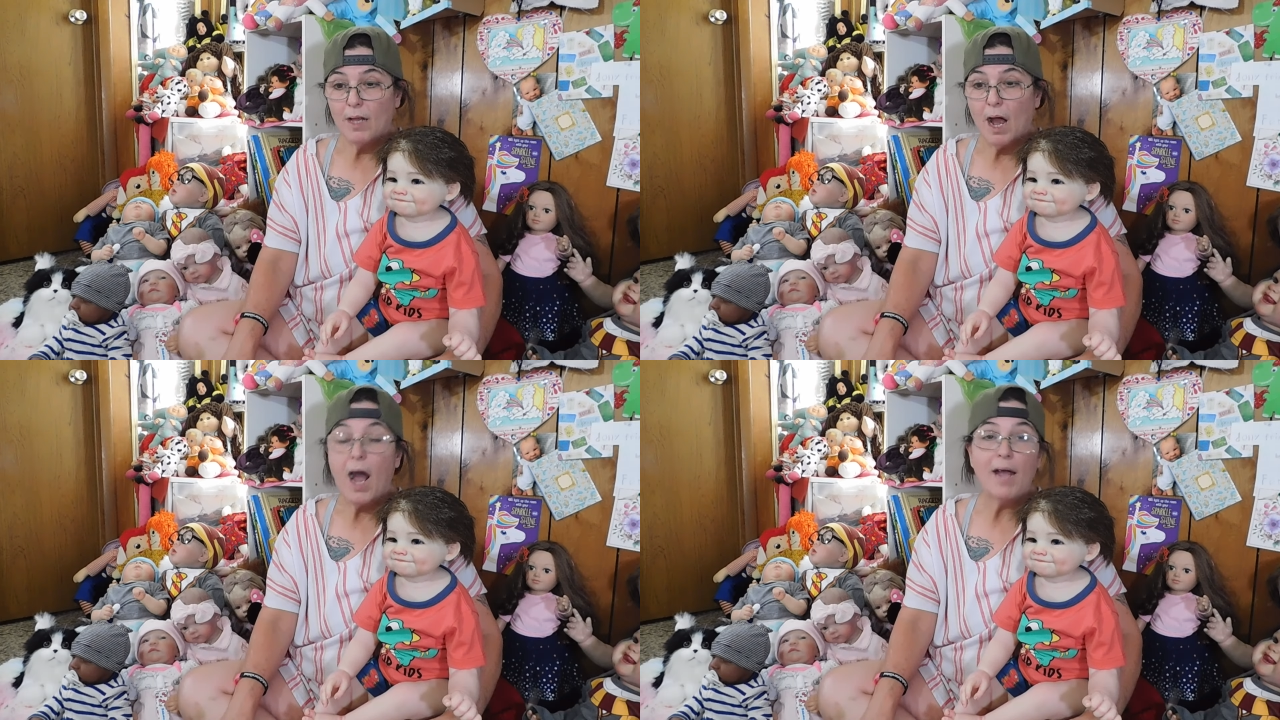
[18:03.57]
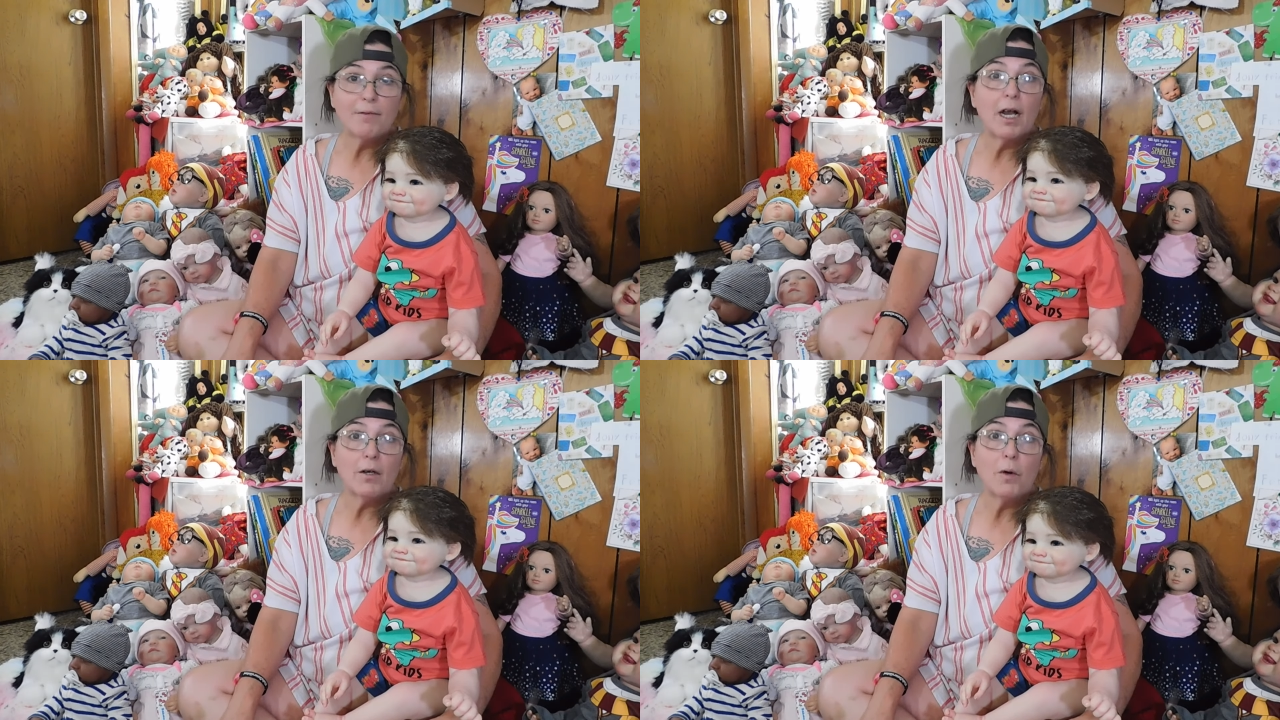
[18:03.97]
Speaker 1: I've
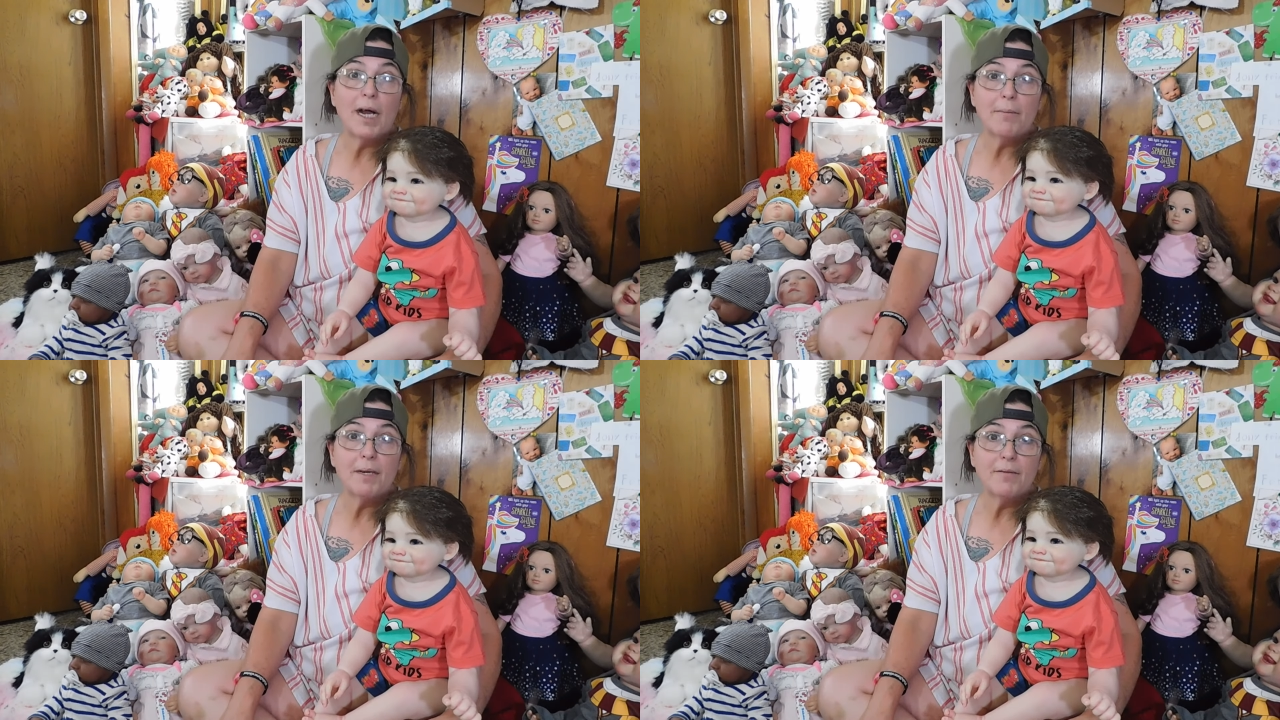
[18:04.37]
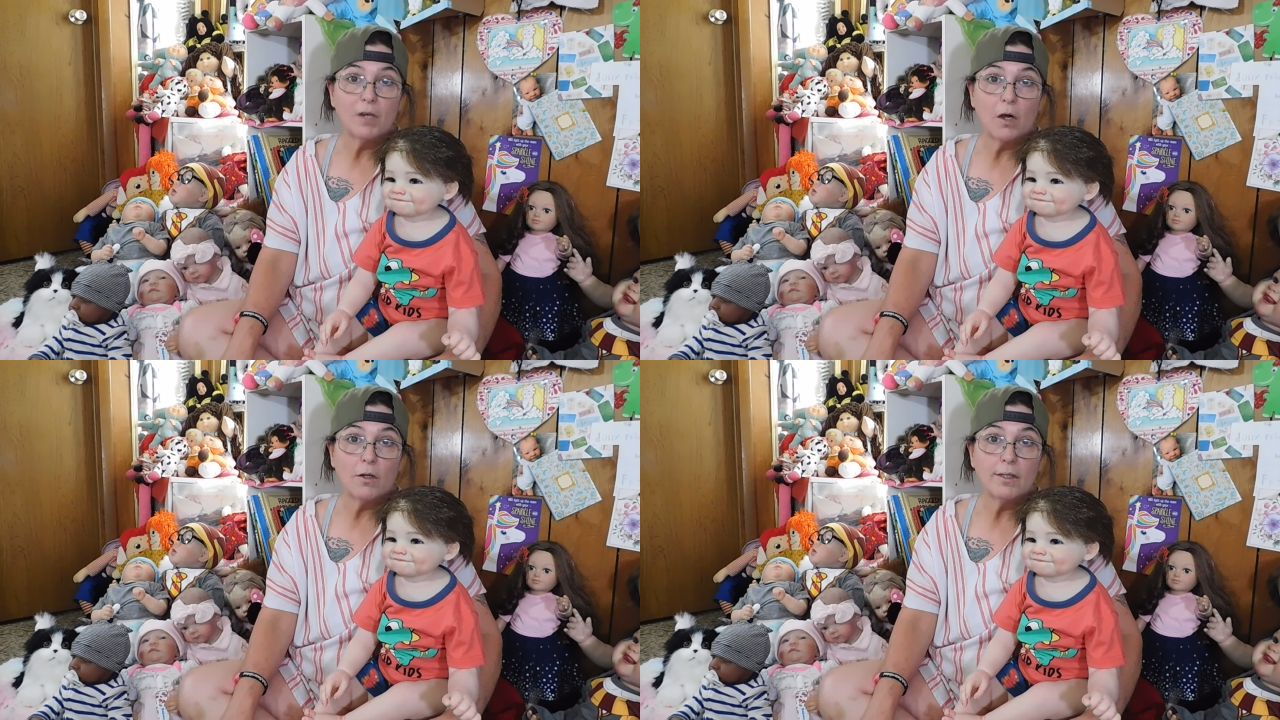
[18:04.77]
got quite a bit of
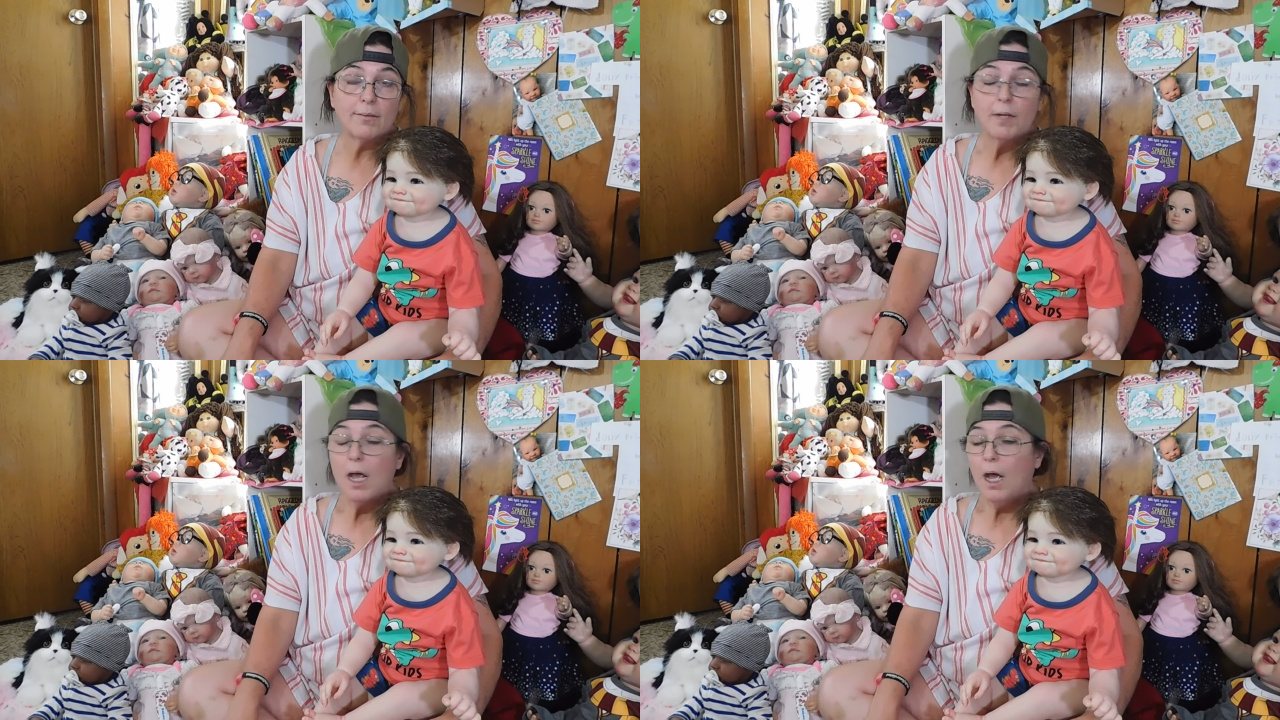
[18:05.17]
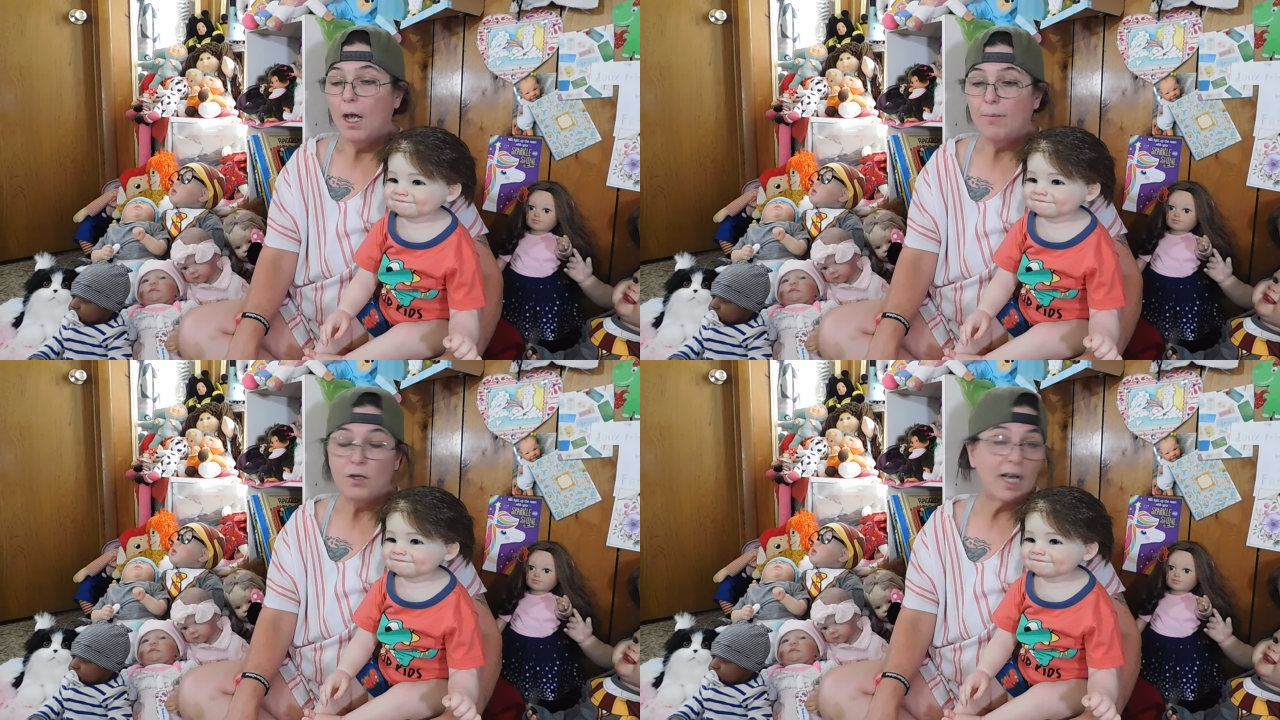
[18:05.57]
dolls.
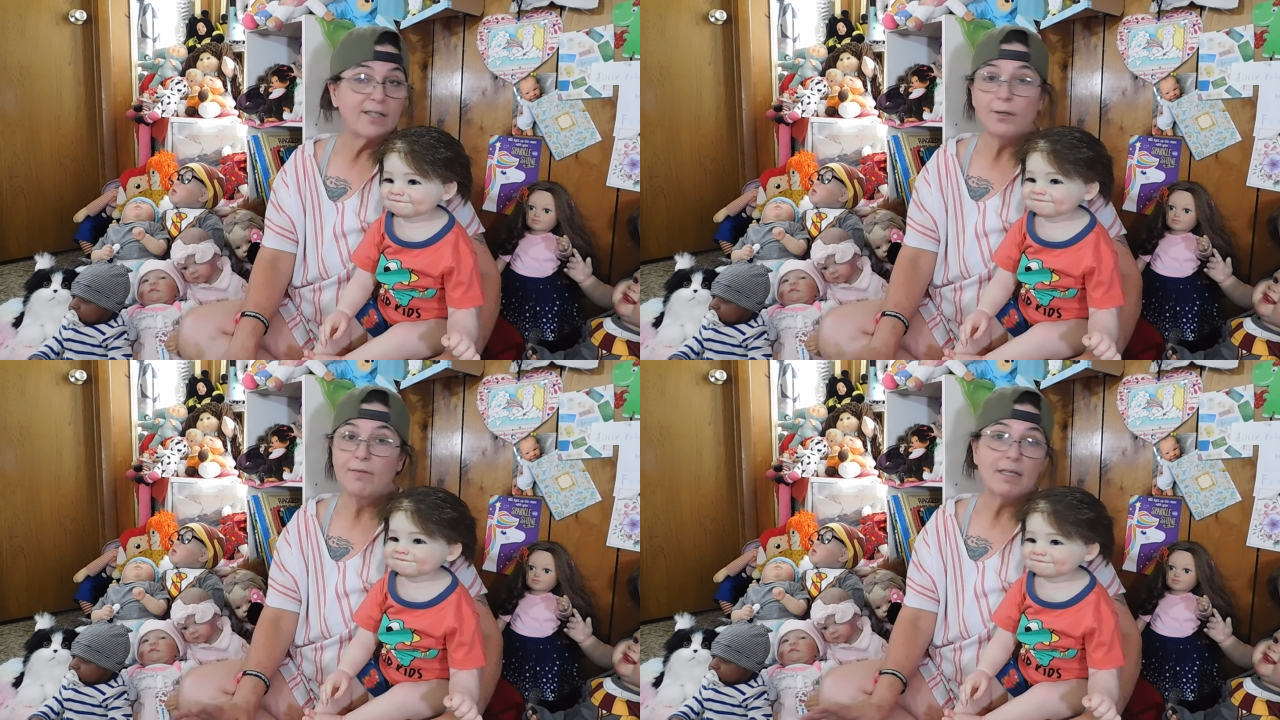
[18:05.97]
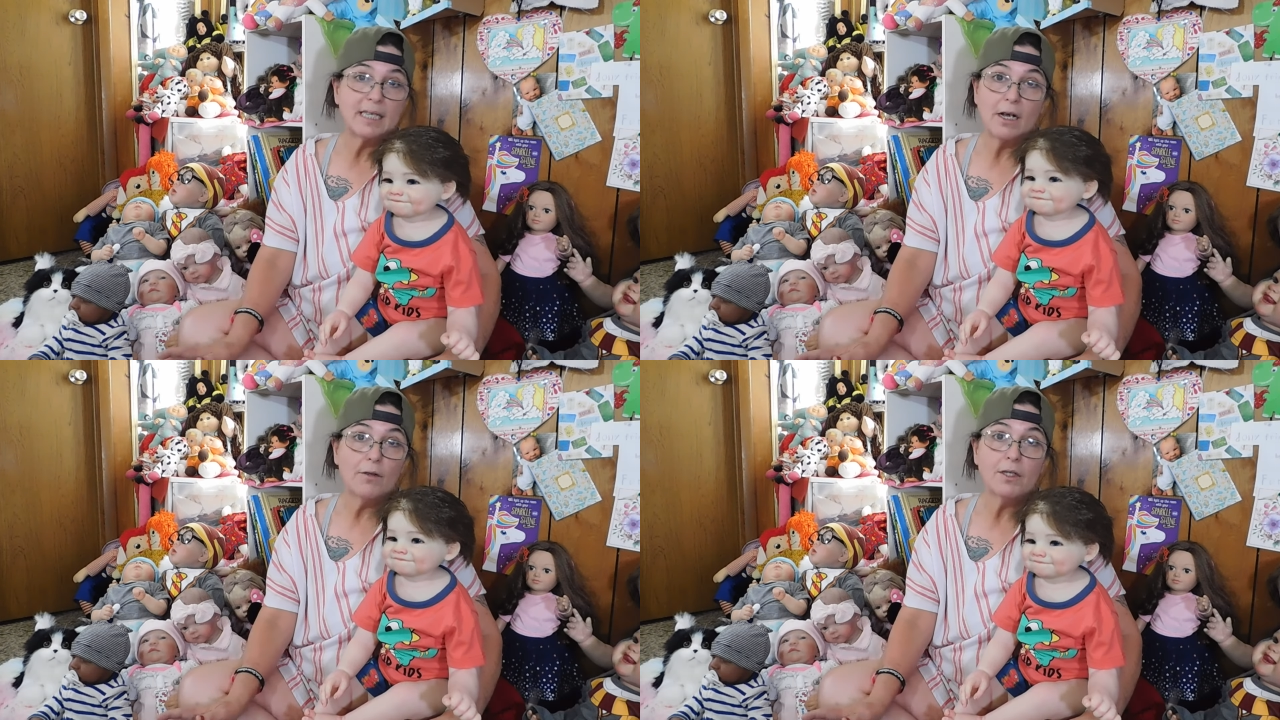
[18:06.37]
Um, you guys don't even see all the